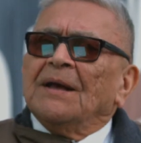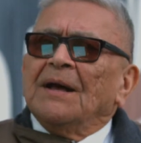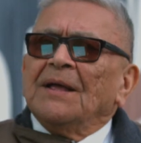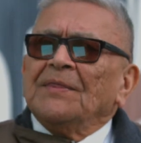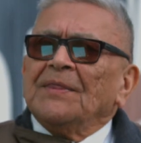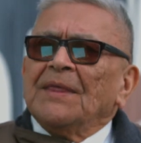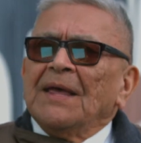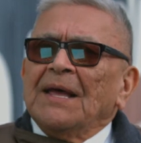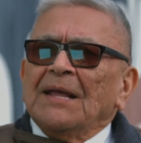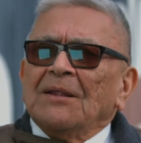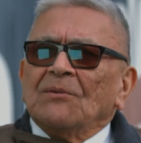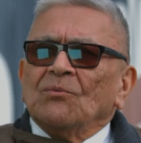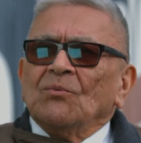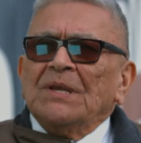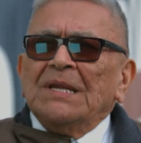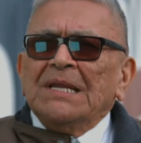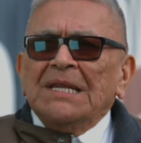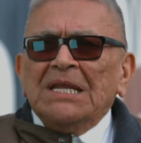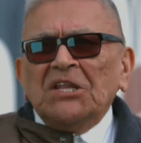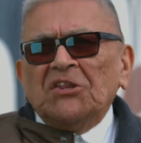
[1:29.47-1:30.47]
and that
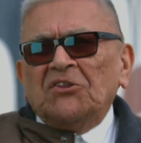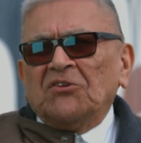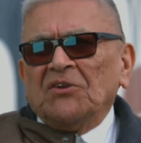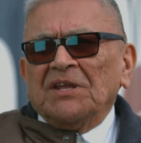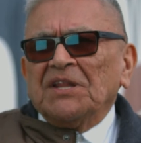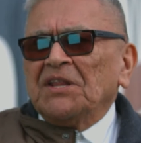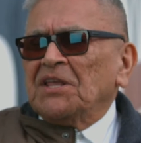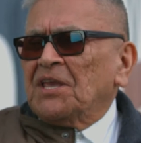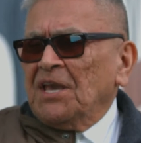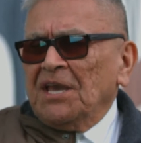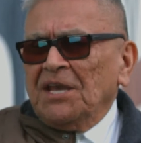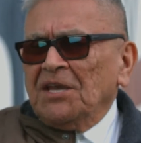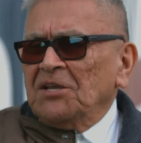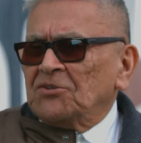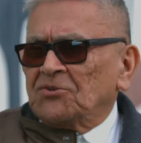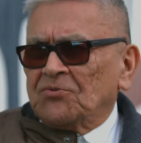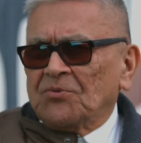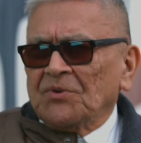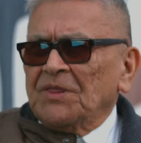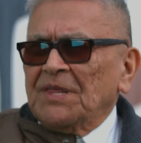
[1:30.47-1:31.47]
we need to
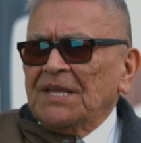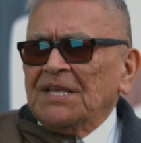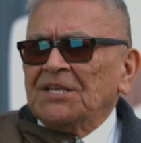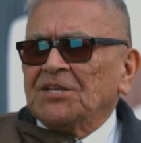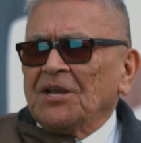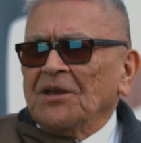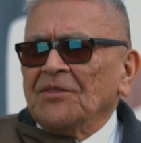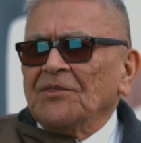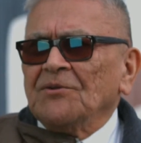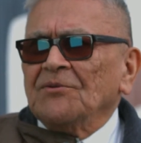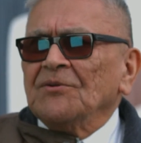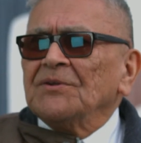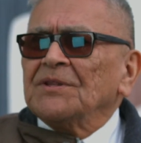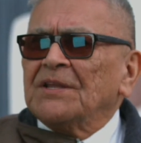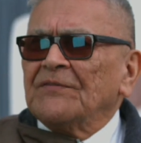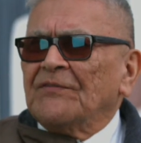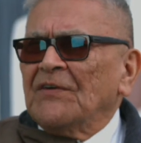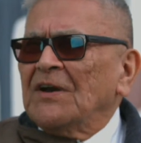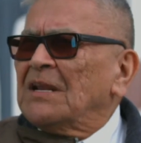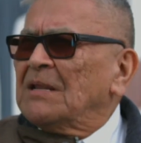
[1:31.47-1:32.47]
engage with each other
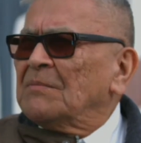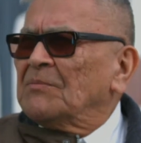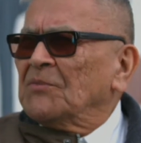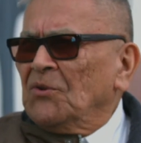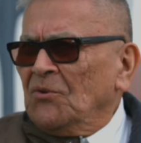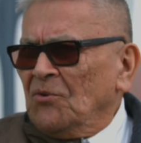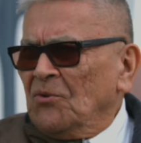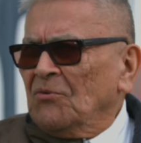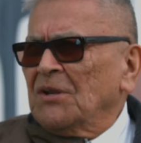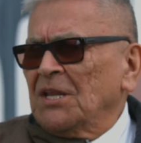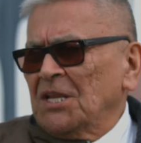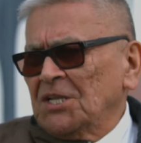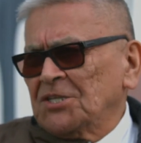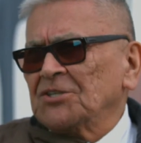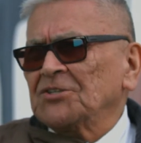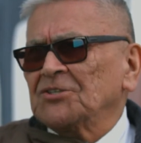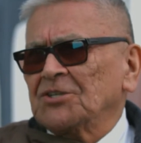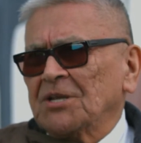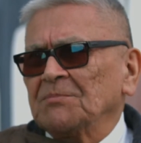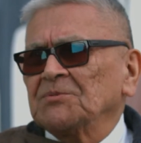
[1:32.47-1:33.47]
and develop new
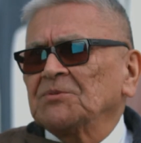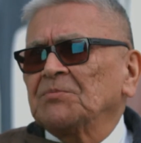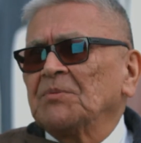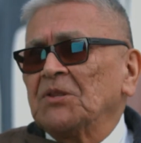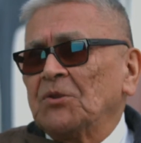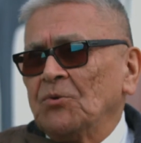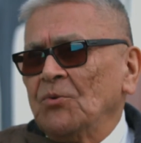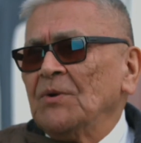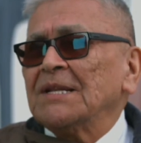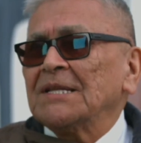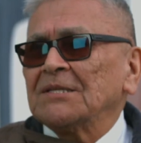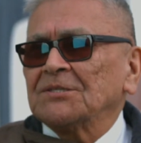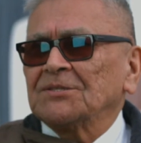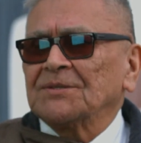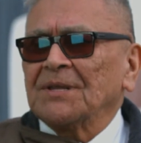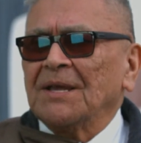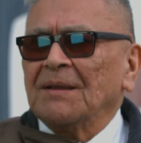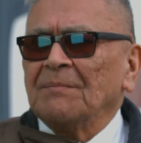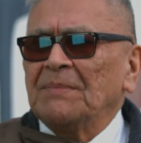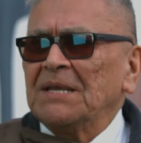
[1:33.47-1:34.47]
relationships between
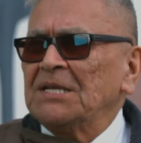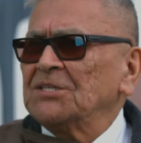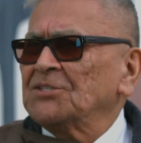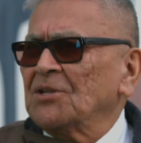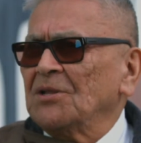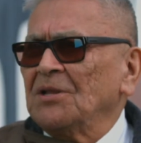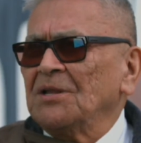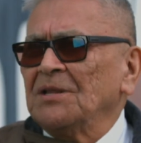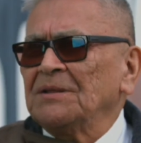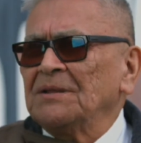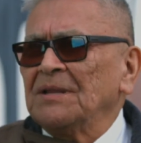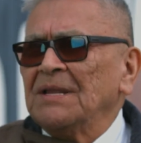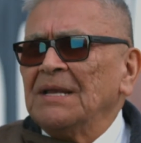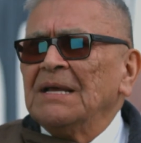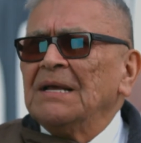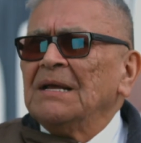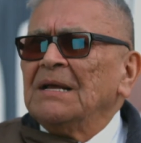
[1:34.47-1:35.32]
us uh, based on